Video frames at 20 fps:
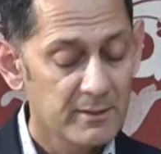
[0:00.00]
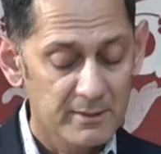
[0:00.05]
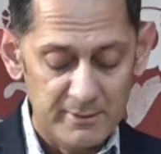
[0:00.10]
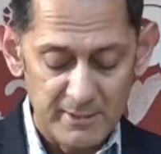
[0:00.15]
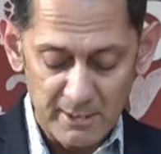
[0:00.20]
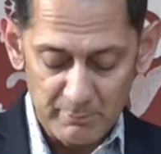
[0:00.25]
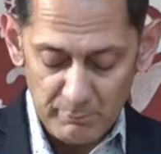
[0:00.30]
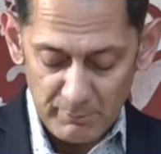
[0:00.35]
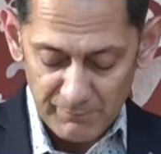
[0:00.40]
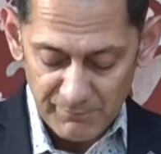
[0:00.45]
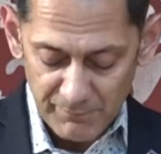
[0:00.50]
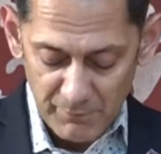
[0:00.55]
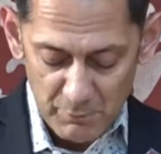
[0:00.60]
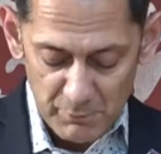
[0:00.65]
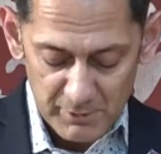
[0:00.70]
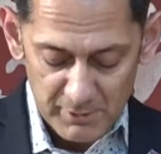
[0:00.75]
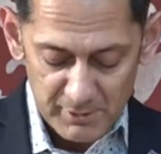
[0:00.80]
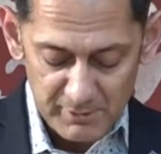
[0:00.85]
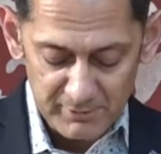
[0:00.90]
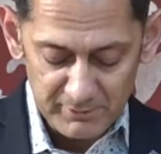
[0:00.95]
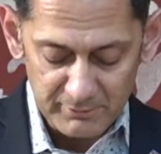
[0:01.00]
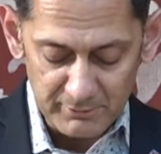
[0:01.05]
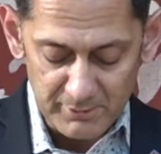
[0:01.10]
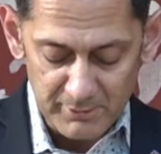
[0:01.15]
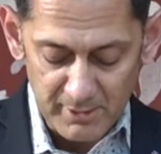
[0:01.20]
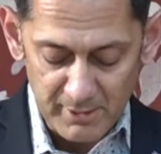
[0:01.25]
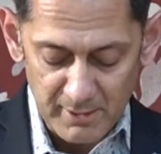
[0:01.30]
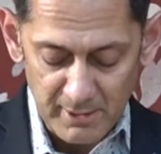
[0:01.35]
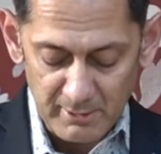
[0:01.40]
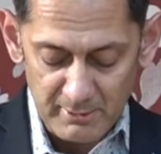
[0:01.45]
that will focus on
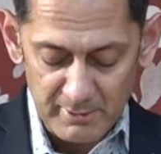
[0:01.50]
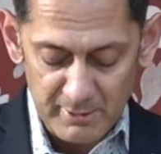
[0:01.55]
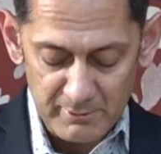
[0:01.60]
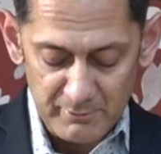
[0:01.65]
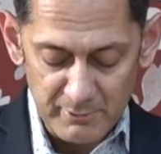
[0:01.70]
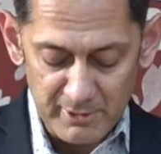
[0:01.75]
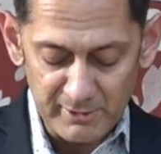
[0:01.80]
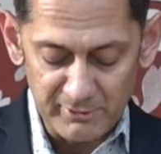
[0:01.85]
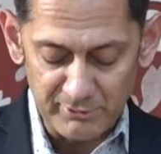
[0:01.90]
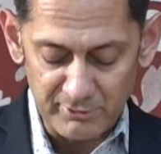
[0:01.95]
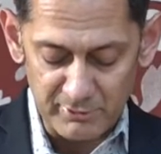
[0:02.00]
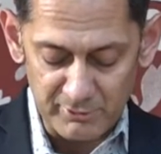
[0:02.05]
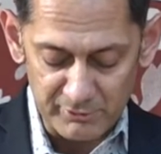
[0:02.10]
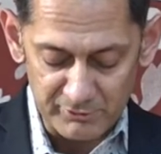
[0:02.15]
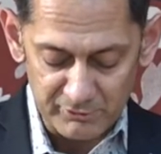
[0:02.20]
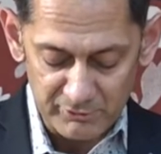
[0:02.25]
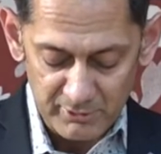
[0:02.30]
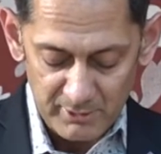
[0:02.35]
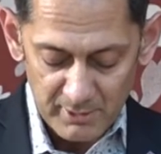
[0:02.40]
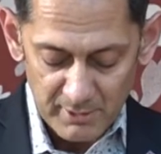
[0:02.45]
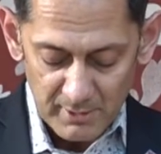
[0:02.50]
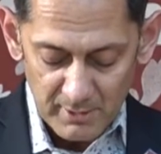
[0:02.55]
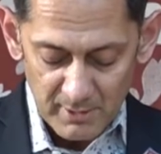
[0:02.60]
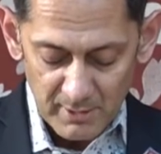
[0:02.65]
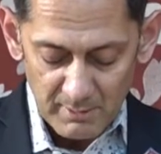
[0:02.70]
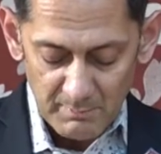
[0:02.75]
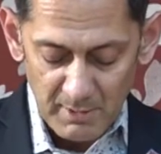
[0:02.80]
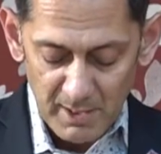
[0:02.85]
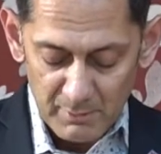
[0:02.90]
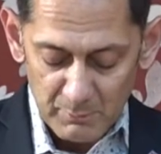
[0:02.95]
the current research
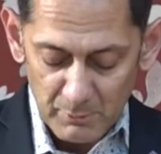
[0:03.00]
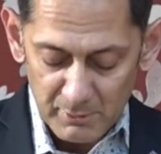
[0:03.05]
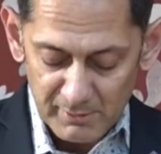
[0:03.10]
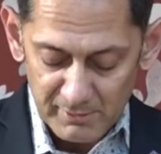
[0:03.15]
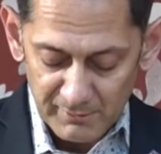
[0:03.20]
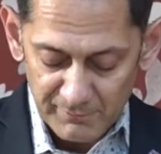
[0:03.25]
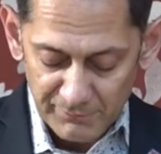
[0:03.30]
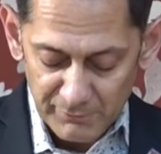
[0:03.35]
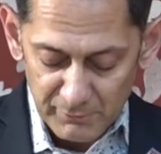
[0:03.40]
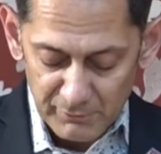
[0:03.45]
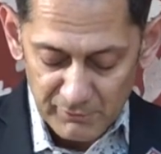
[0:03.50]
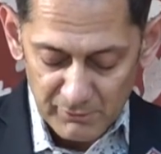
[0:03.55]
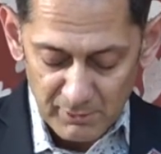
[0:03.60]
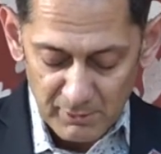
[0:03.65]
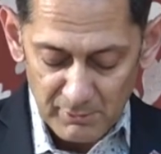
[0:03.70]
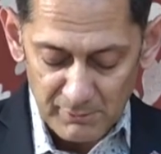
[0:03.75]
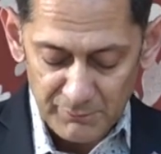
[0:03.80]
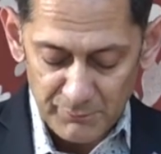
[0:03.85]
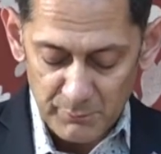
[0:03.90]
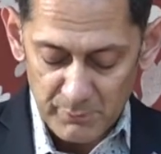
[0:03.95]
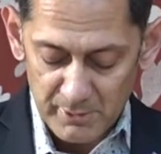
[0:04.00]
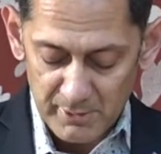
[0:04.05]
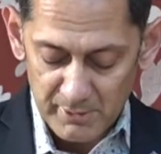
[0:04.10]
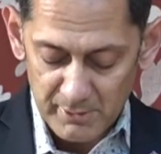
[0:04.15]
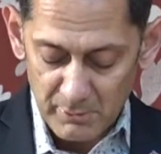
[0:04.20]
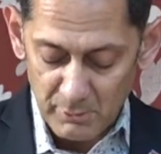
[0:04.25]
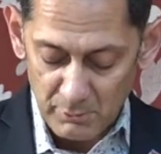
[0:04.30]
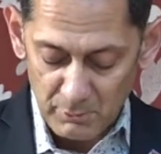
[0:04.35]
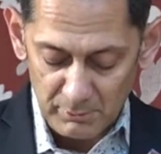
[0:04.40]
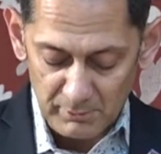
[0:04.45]
about what the future of work
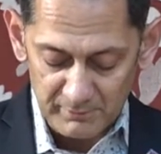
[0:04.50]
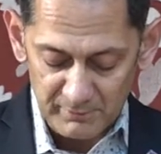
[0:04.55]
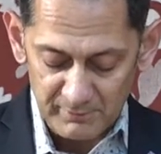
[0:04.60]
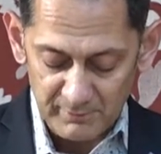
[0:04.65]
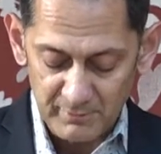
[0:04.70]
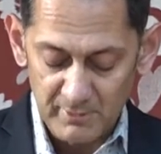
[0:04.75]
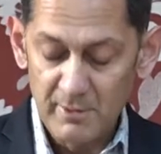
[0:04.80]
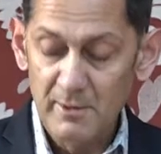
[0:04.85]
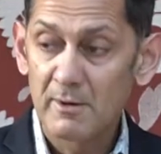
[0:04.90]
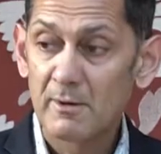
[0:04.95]
holds,